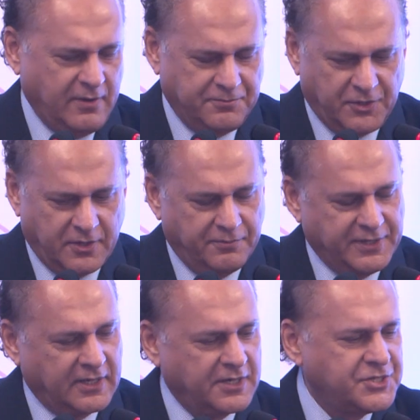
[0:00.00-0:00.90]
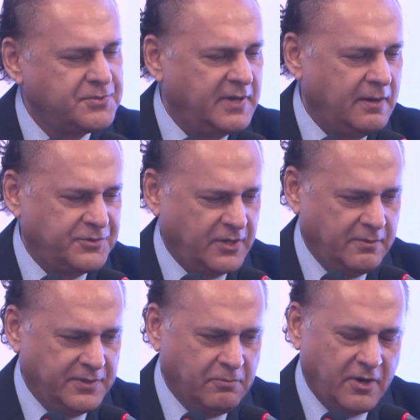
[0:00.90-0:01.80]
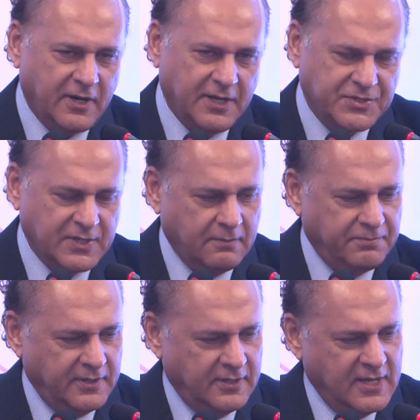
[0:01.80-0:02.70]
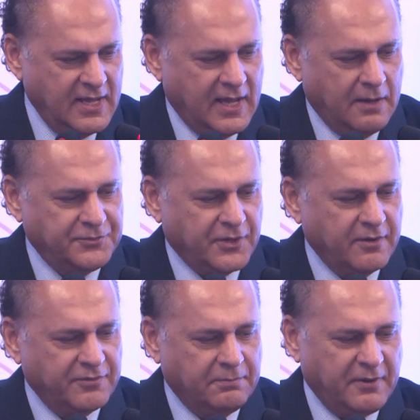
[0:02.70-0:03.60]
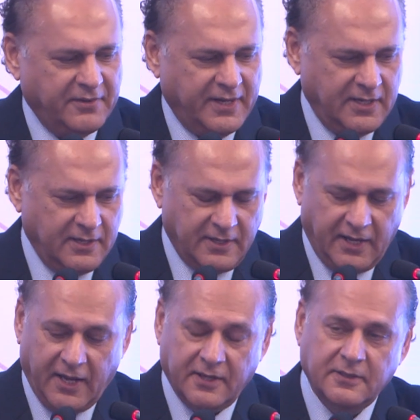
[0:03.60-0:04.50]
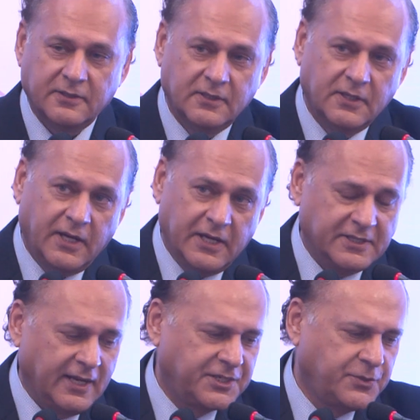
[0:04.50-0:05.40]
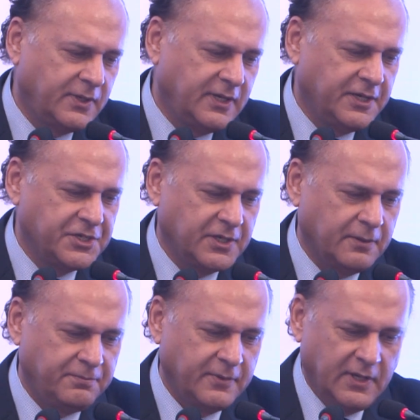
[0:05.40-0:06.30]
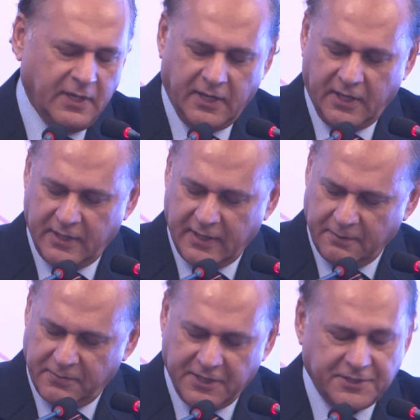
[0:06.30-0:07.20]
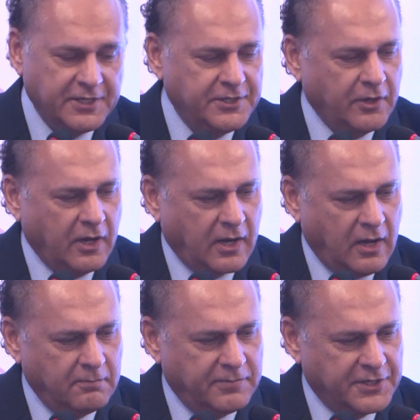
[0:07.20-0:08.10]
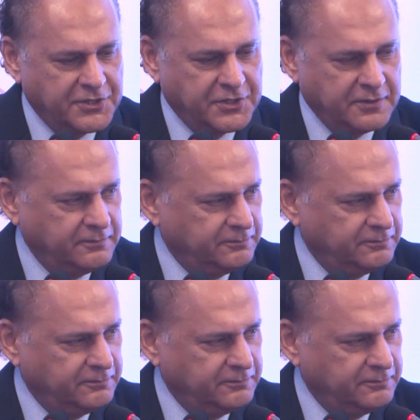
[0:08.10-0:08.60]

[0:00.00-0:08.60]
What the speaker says: I'm talking about the charisma, I'm talking about the moral example, I'm talking about the power held and intellectual leadership and ability to accomplish.